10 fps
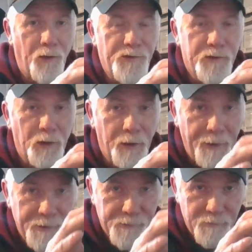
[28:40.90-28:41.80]
it's going to
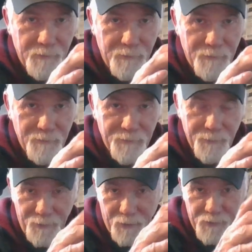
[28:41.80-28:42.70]
last, to
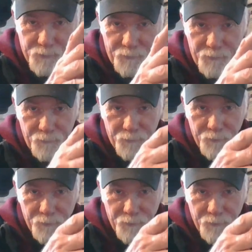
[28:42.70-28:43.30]
be honest with you.